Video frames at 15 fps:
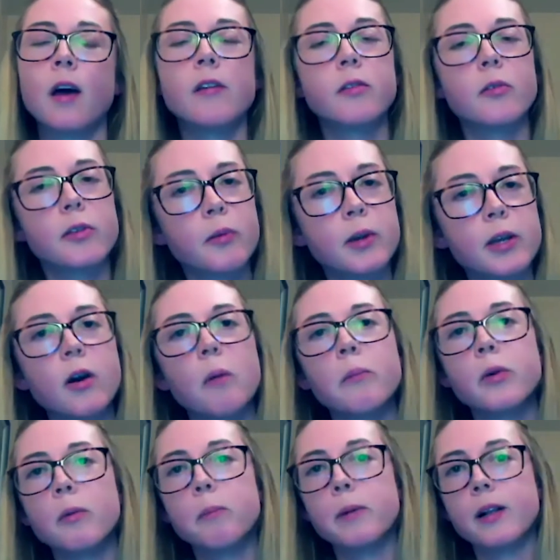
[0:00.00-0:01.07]
And so three
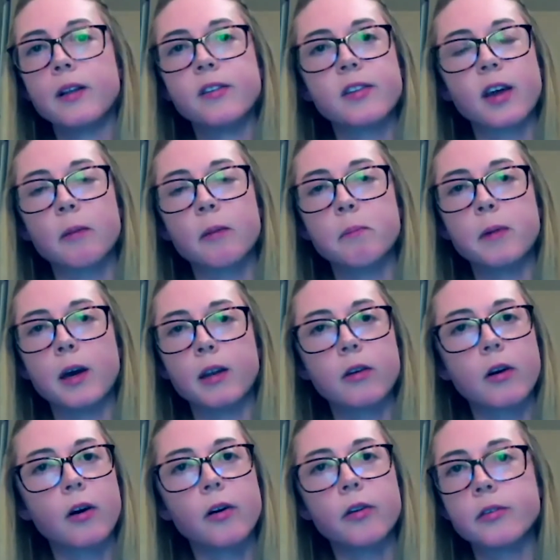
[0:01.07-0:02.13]
Home Rule bills had
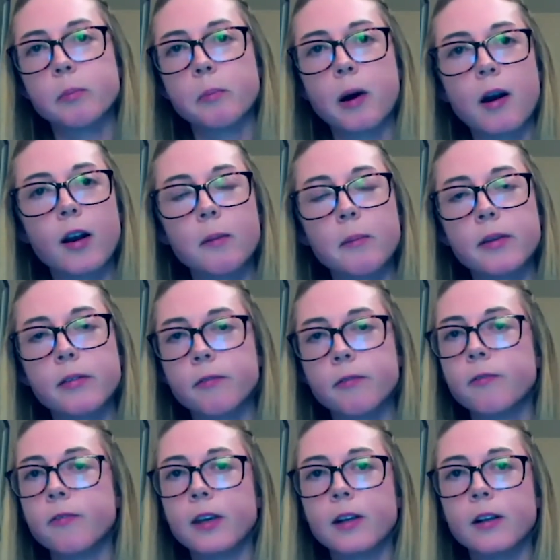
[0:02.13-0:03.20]
gone to Parliament
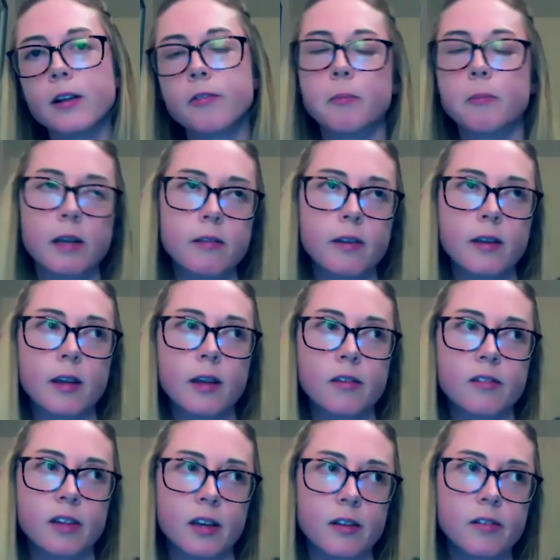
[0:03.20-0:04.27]
and failed from
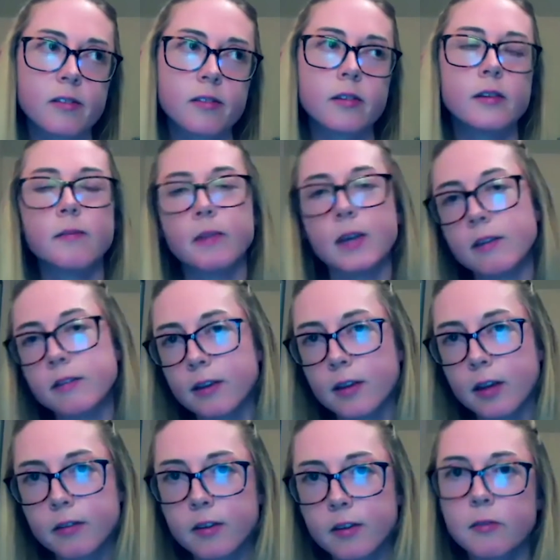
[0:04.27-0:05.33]
1886,
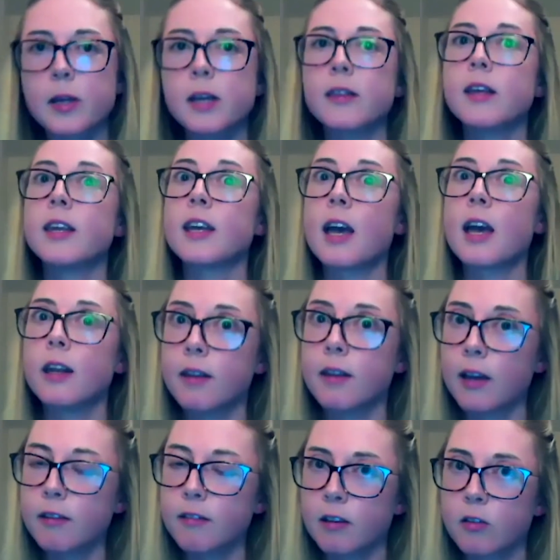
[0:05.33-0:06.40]
1893, then again in
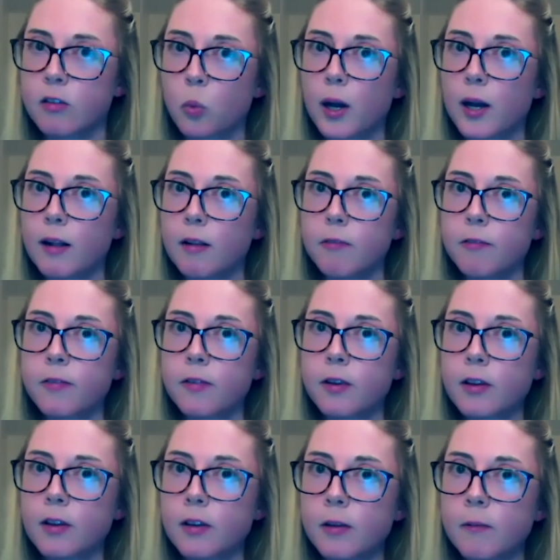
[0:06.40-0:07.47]
1912.
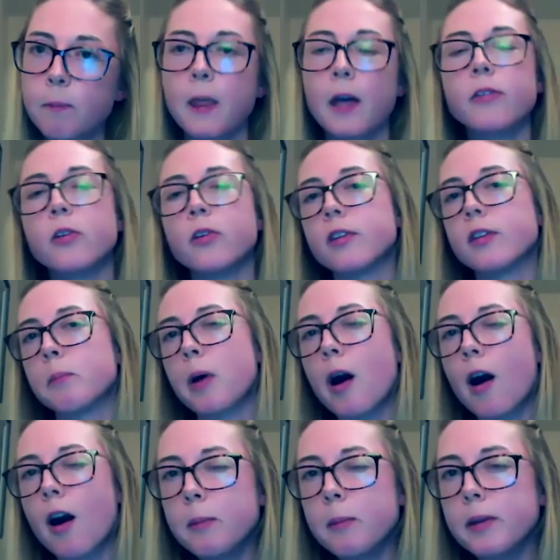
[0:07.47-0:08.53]
And due to the
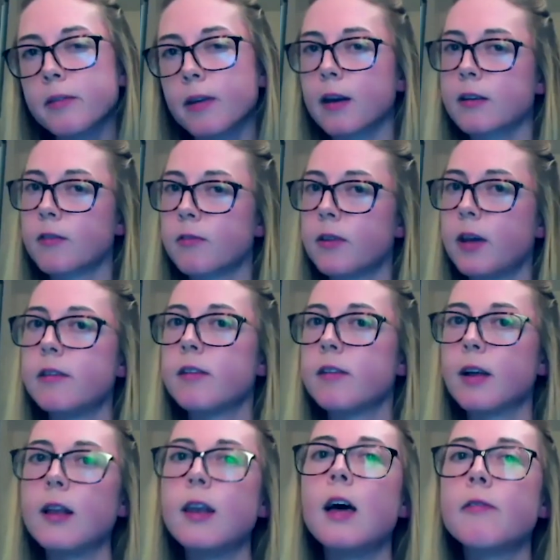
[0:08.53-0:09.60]
Parliament Act of
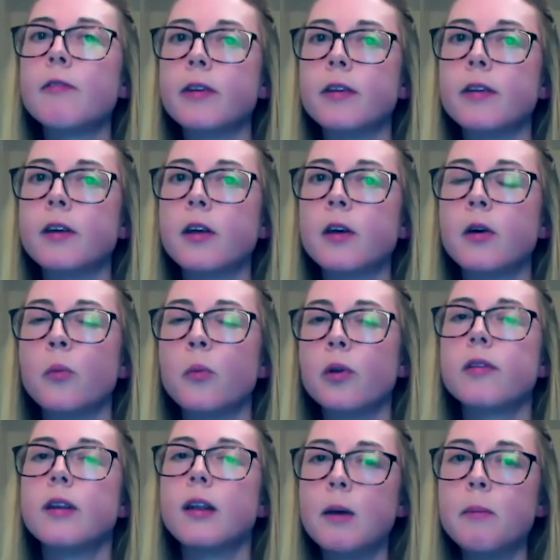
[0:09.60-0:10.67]
1911,
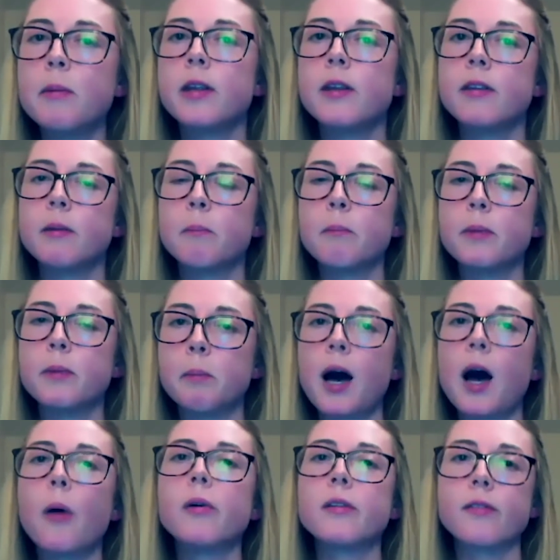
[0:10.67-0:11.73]
which limited the
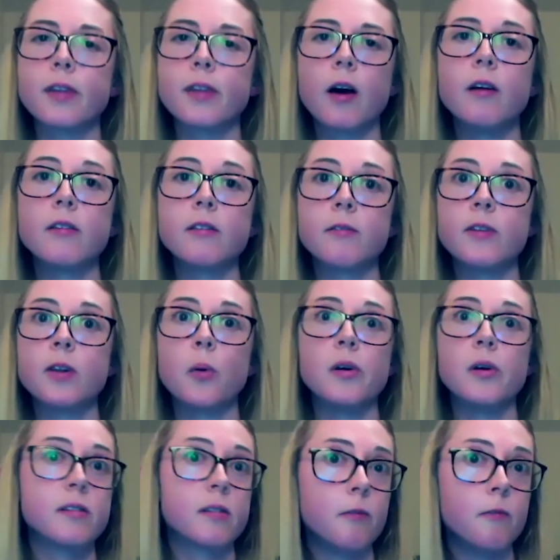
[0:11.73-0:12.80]
powers of the House of
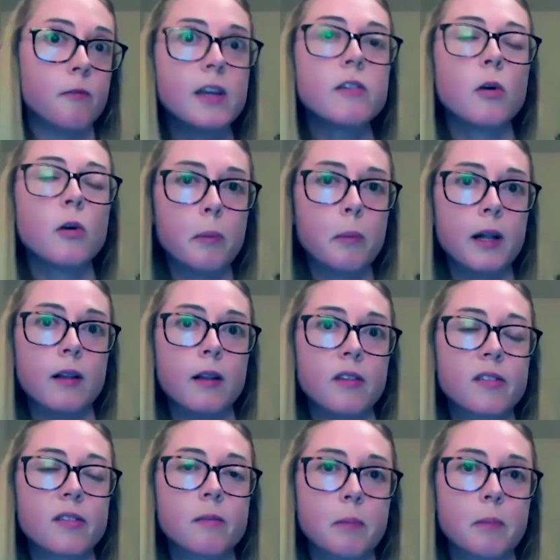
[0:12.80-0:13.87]
Lords to veto
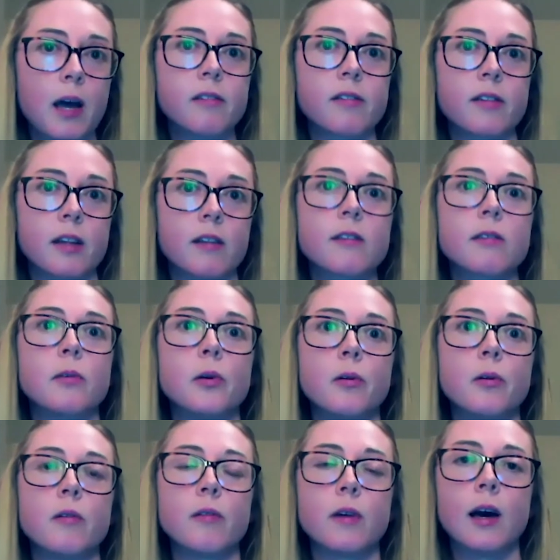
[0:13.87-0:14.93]
bills passing
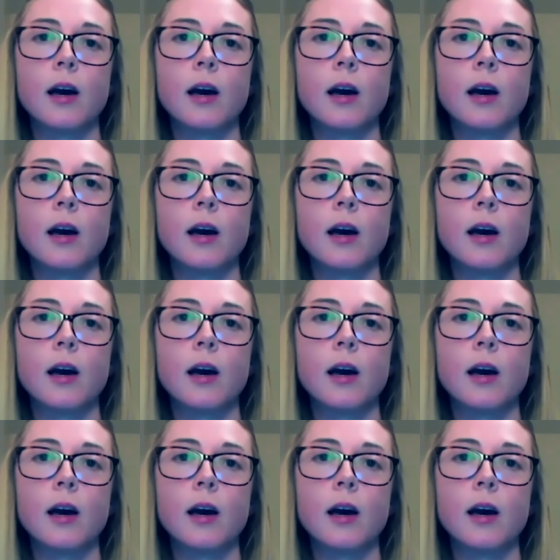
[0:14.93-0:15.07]
through